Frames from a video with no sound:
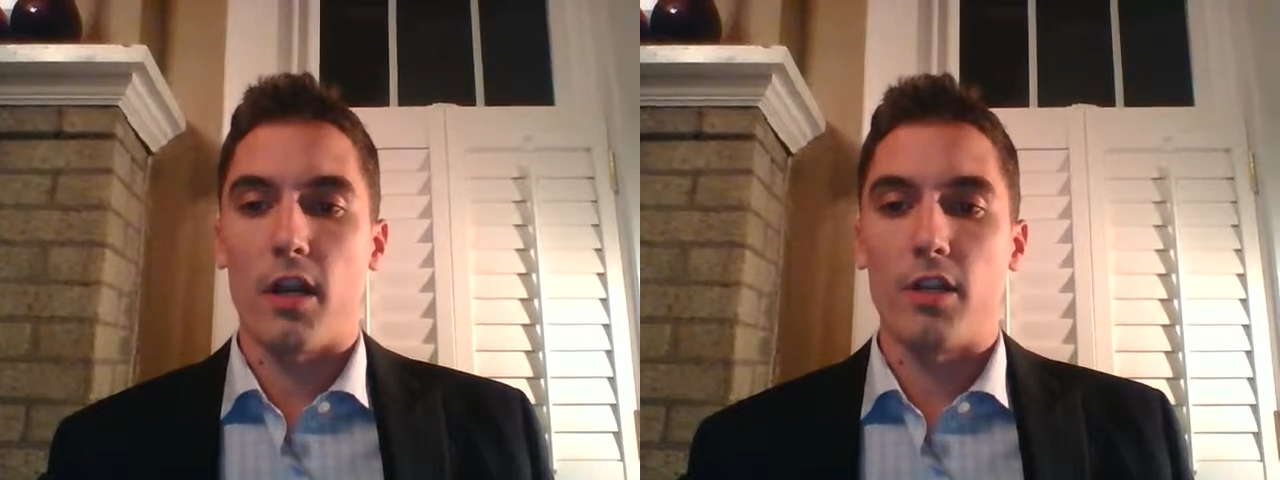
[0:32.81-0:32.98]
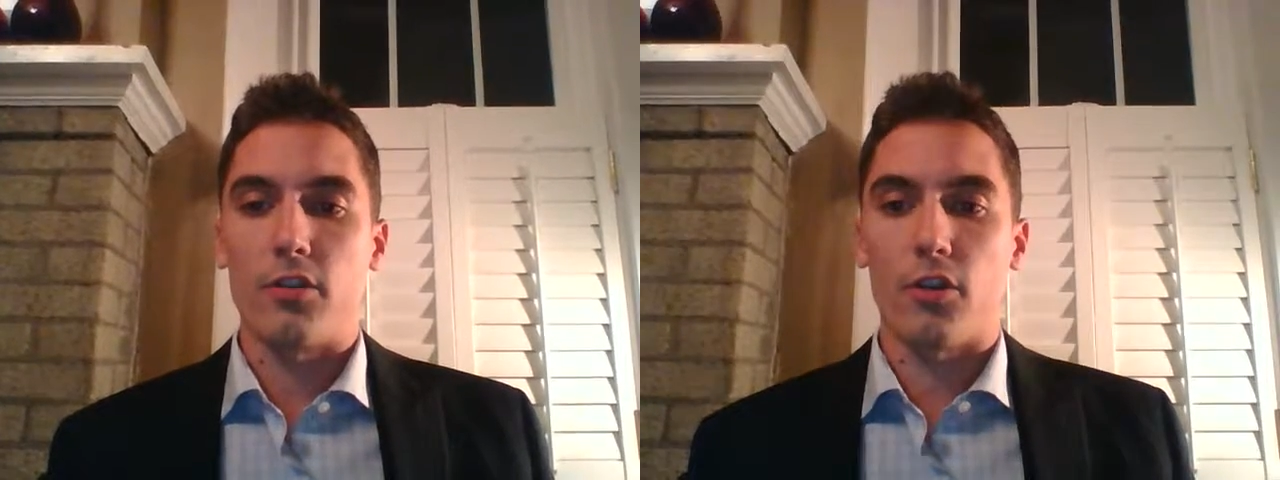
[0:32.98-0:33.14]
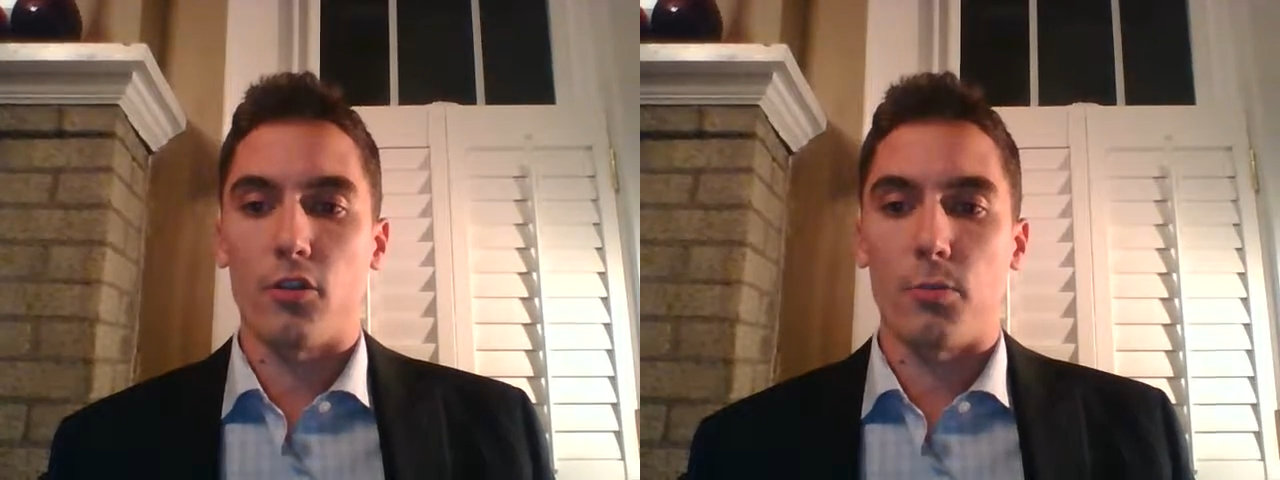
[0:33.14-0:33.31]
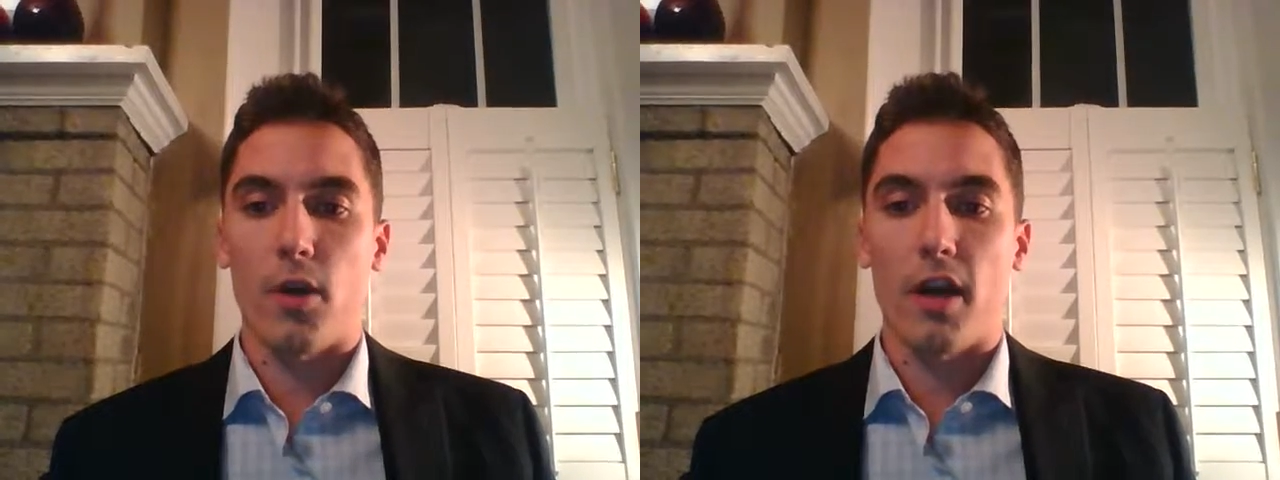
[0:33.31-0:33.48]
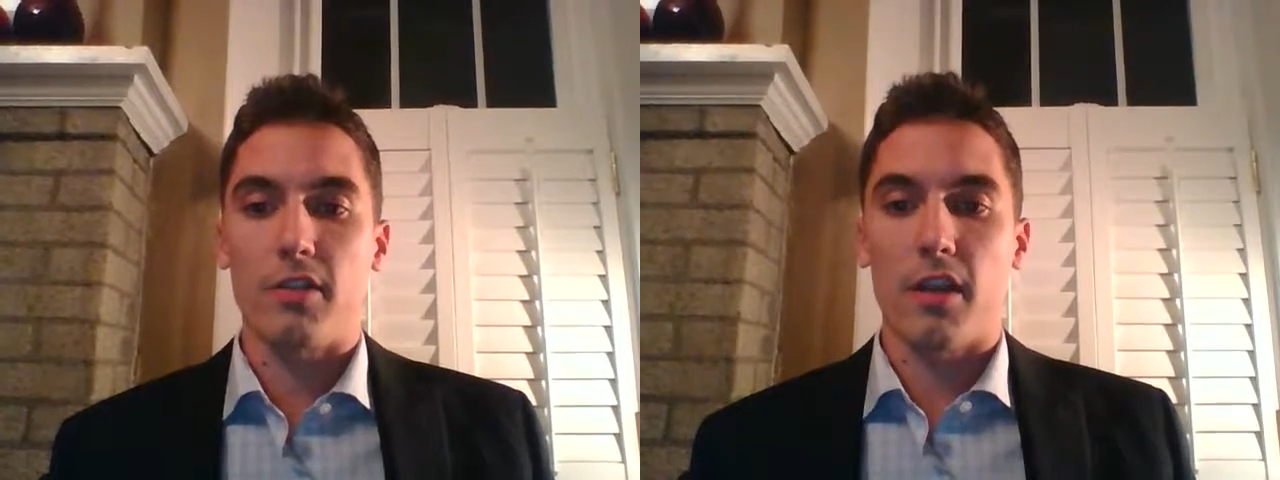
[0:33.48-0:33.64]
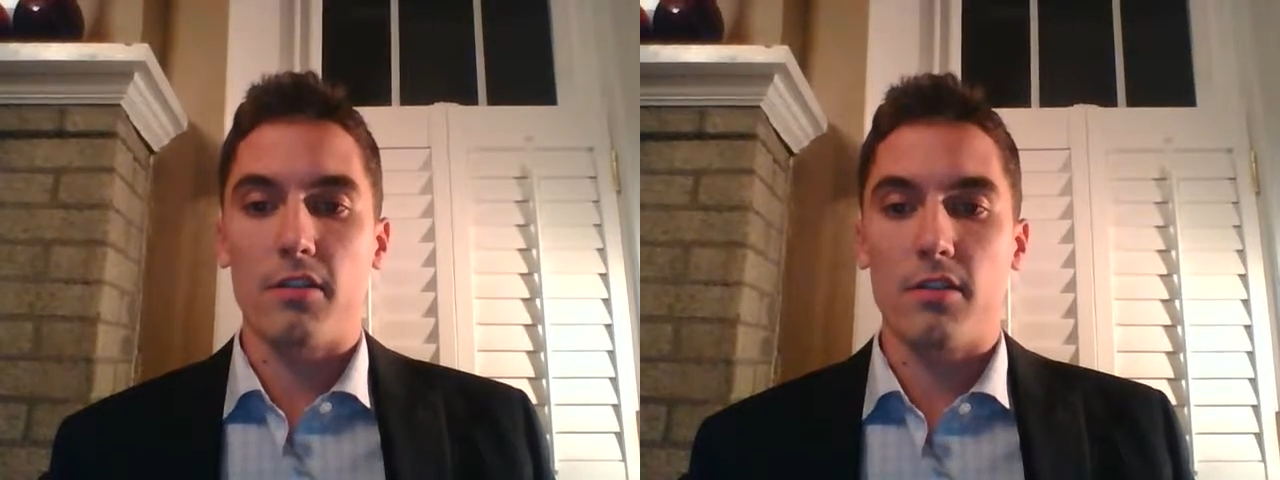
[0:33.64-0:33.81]
internal
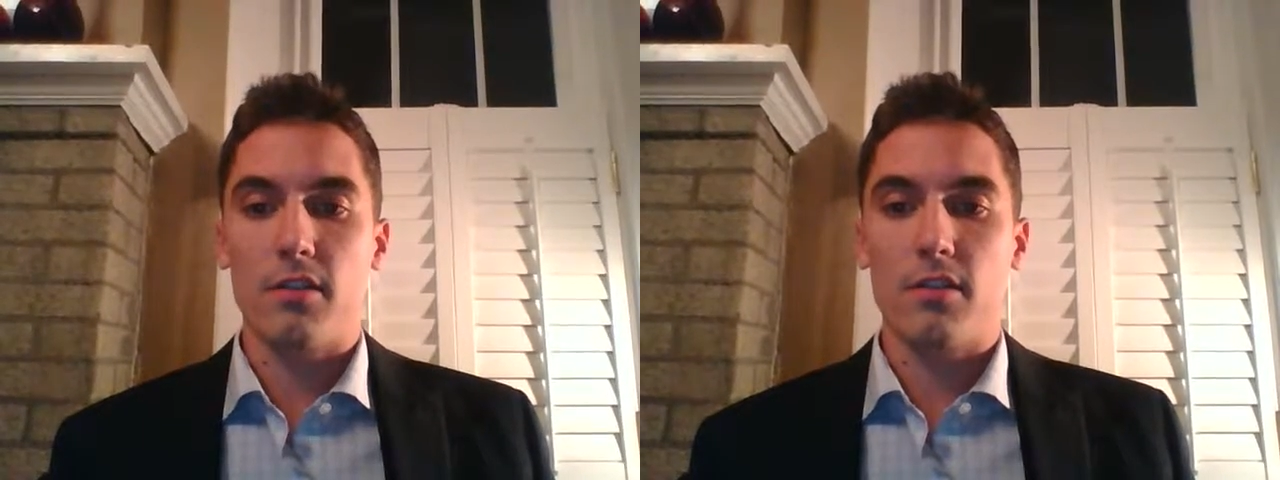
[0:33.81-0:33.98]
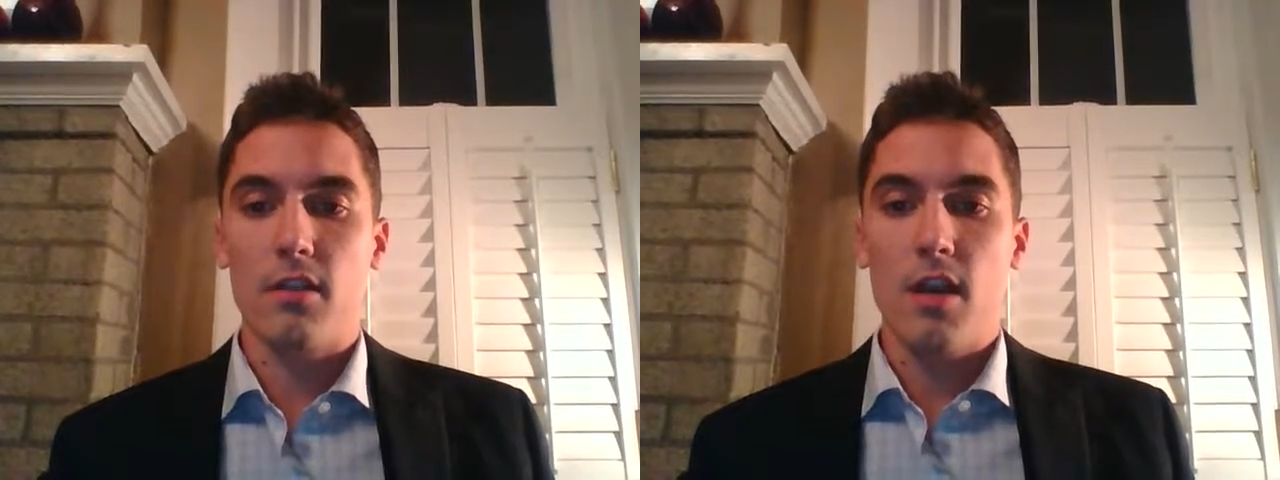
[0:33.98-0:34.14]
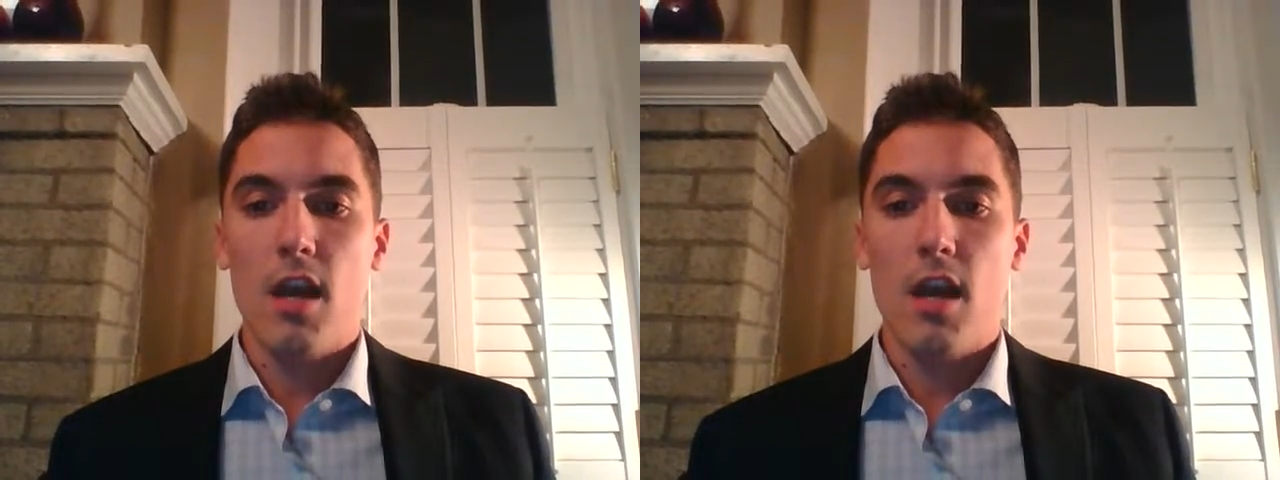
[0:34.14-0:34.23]
processes,